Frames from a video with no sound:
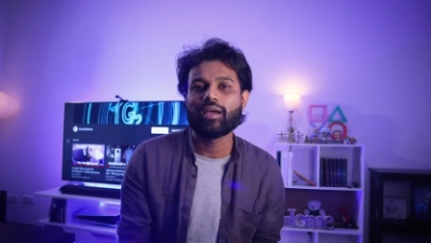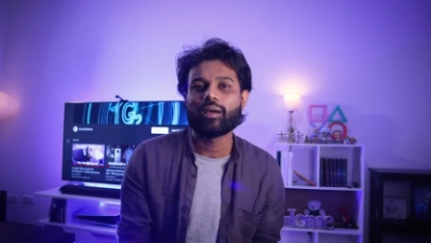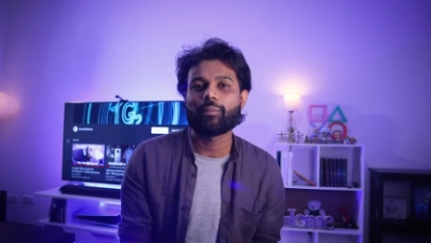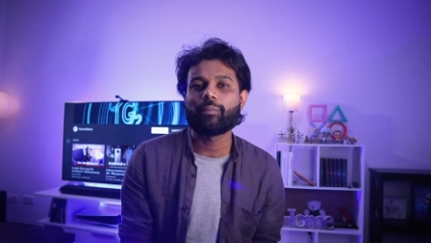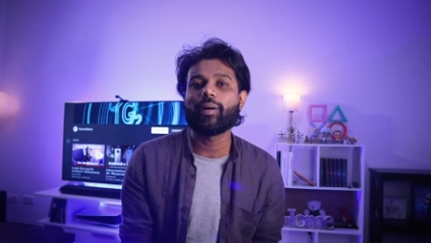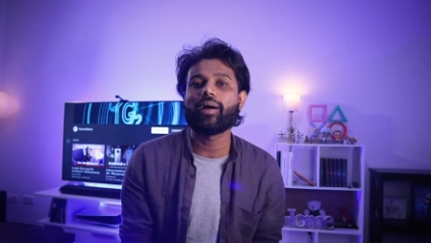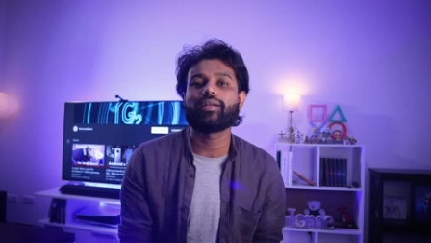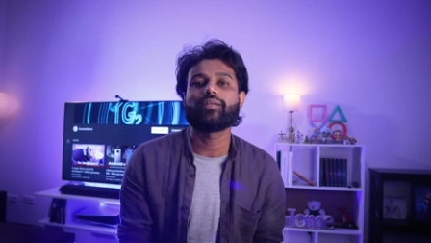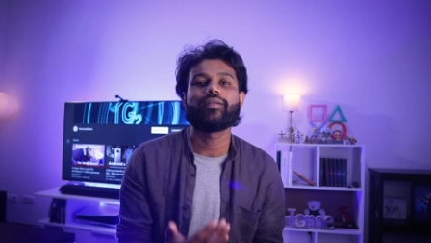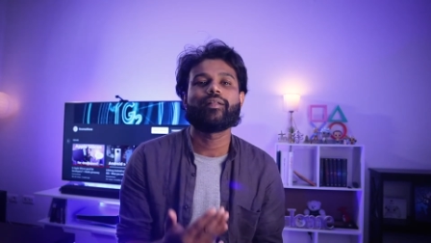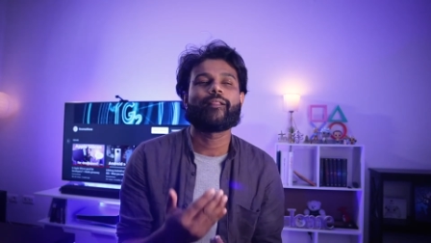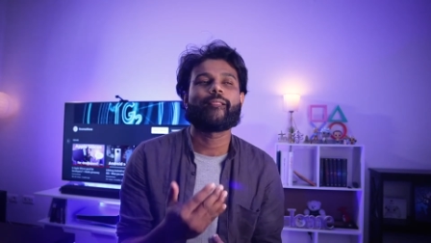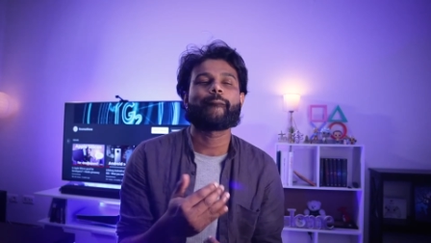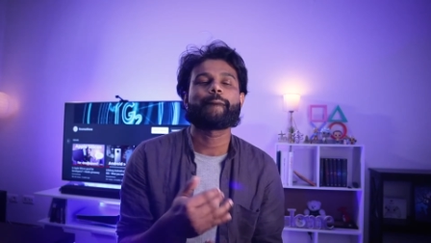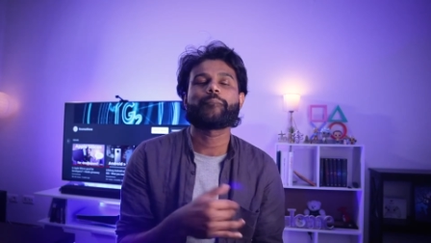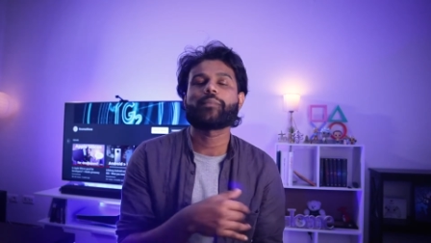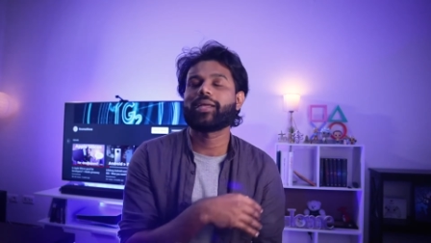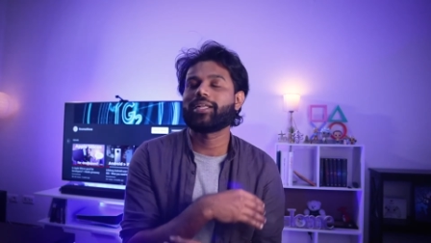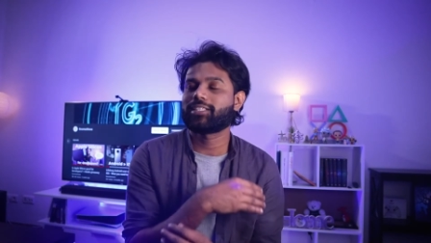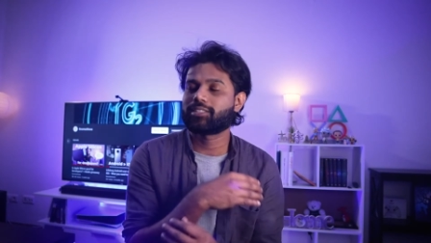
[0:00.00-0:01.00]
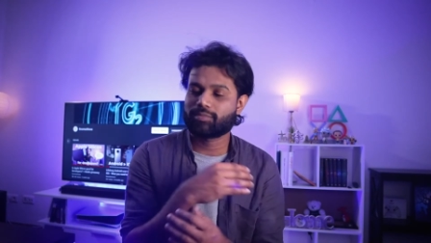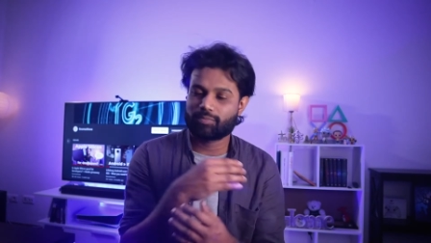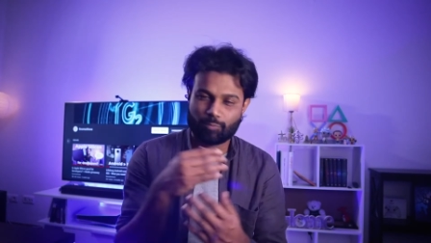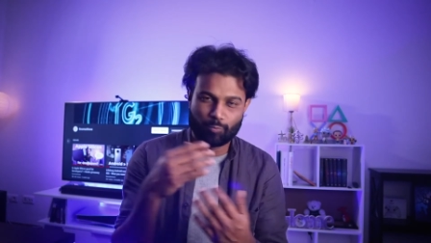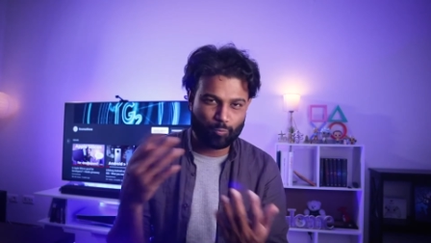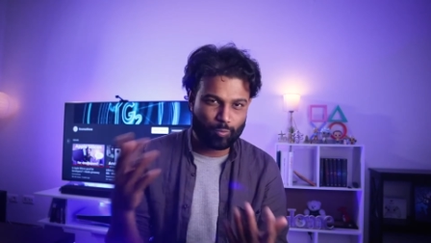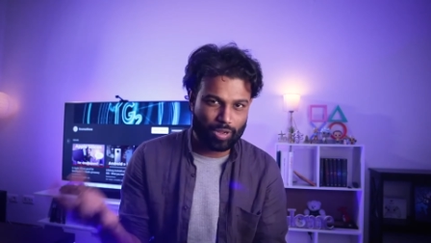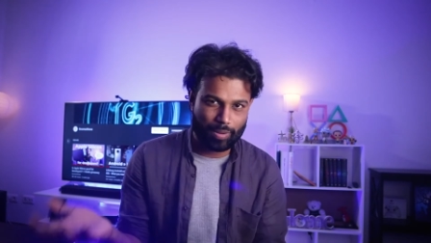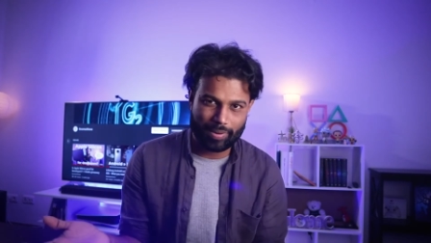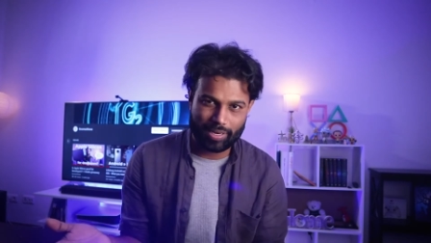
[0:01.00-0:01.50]
but it's
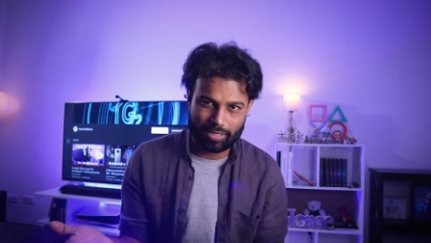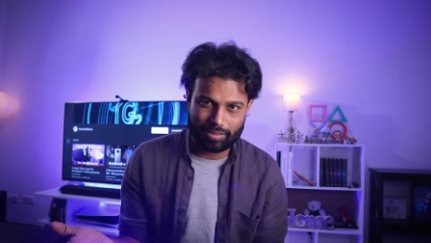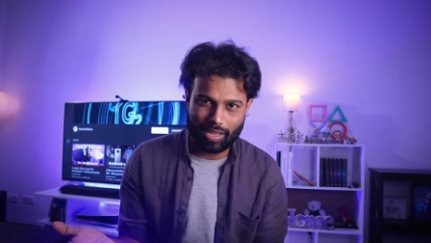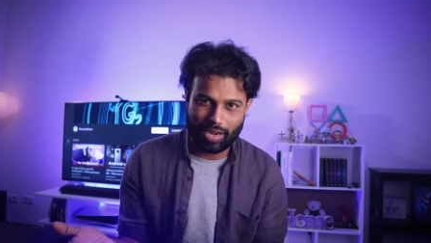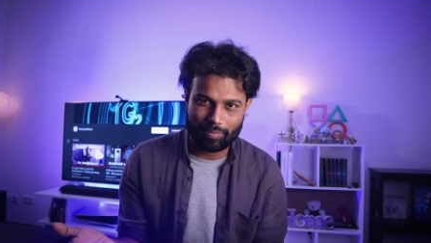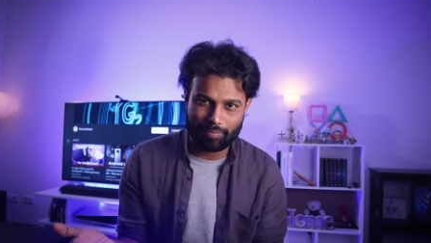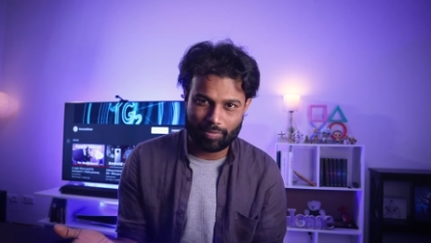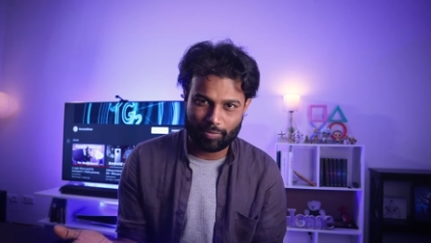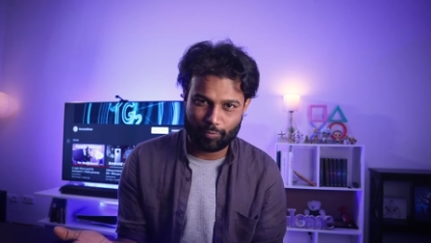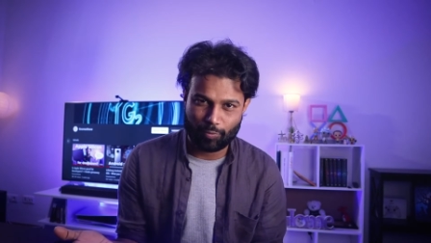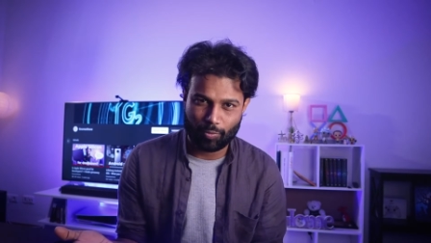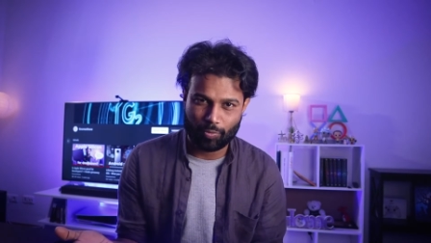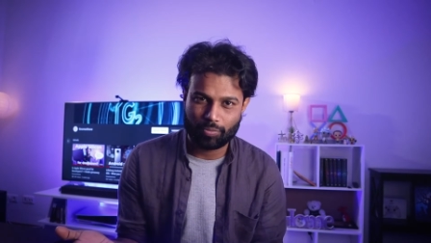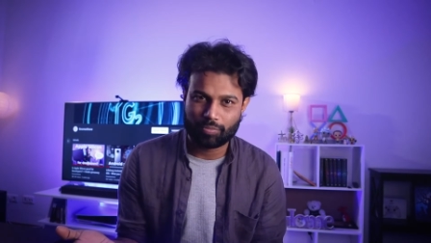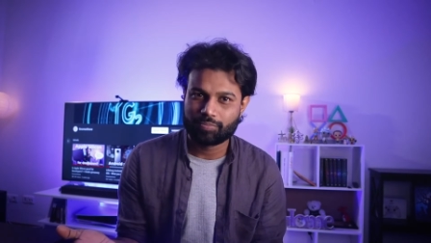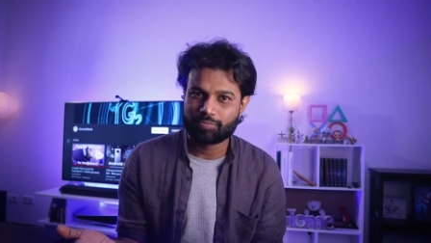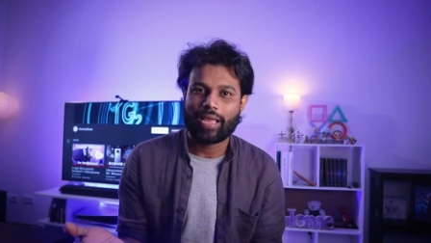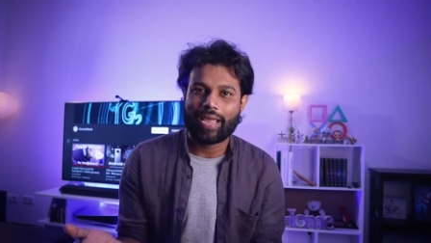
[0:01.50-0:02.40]
way better than before.